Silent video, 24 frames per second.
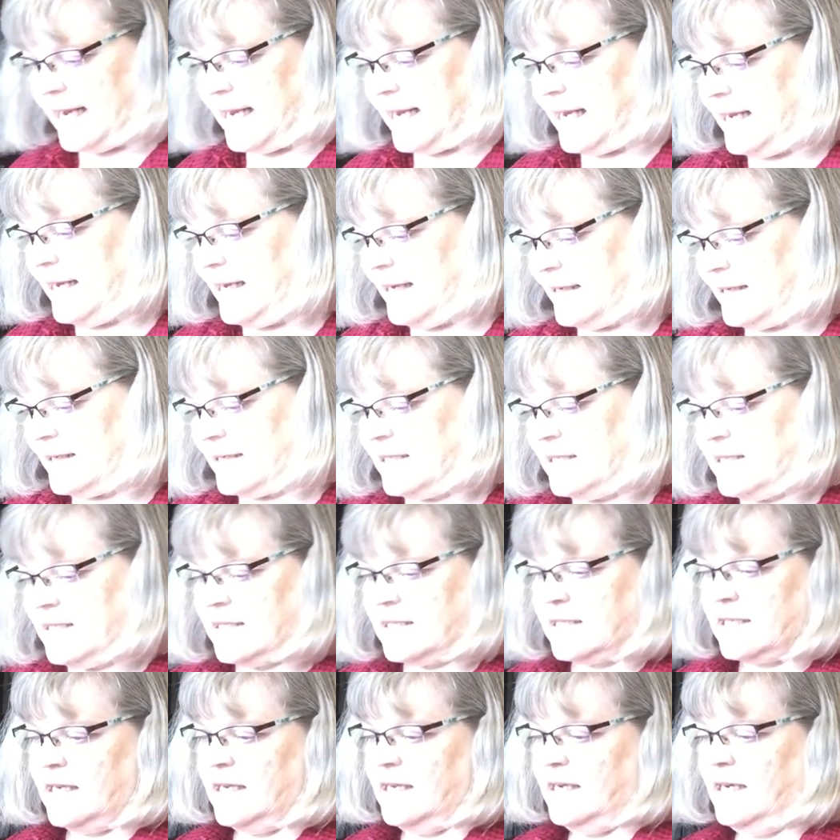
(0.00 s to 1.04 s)

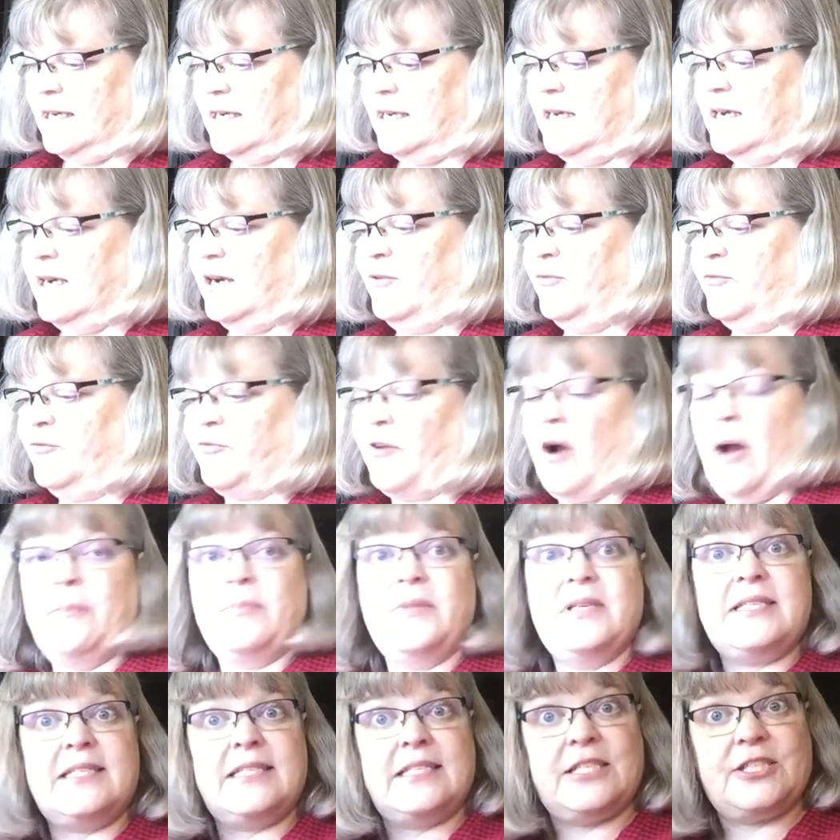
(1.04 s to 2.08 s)
is from
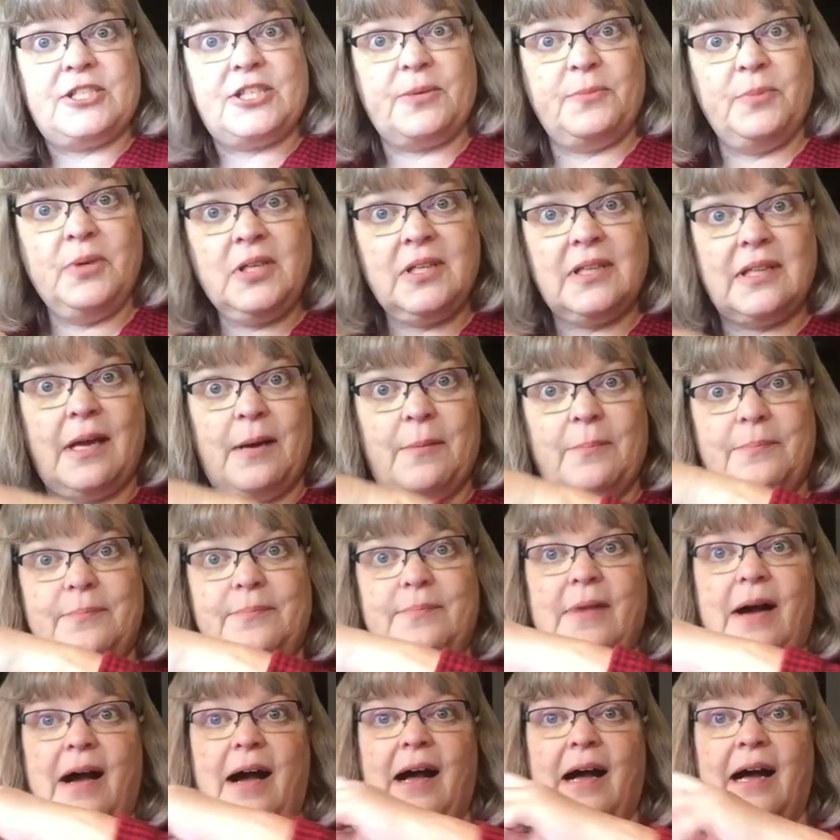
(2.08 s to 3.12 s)
the Stitching Book Club.
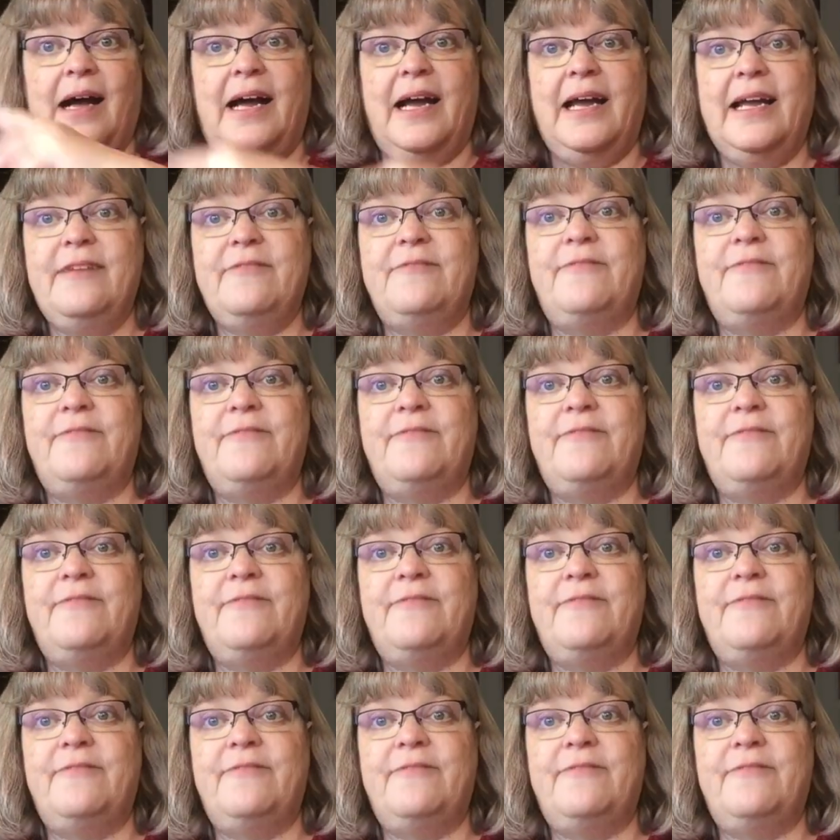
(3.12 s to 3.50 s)
I